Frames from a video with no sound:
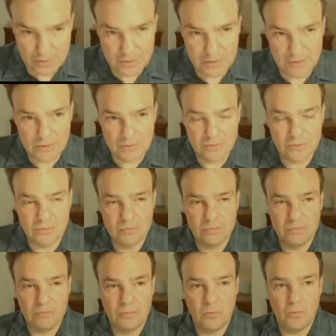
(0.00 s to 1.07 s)
is
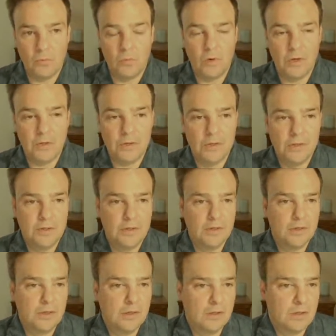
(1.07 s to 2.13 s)
1.
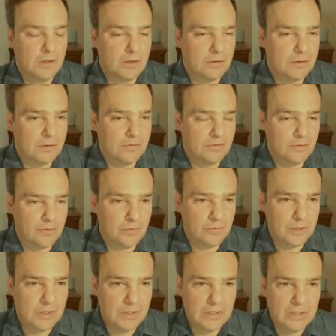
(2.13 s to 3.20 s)
Right, so
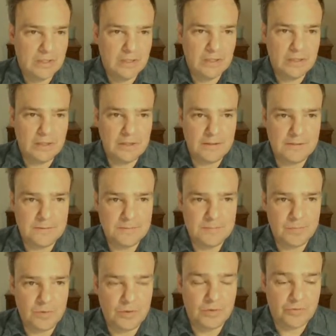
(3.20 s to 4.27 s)

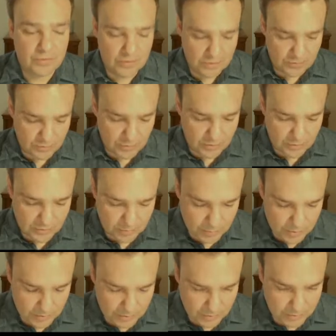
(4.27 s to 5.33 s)
is
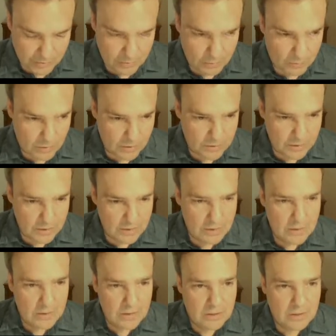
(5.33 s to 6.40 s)
smaller than 1.
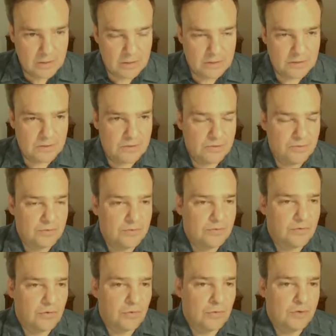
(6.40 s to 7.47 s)

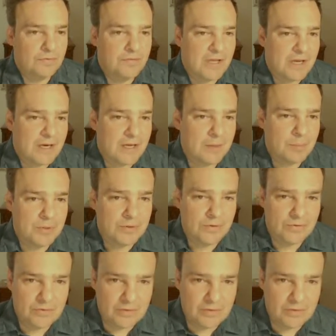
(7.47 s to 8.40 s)
So if that happens,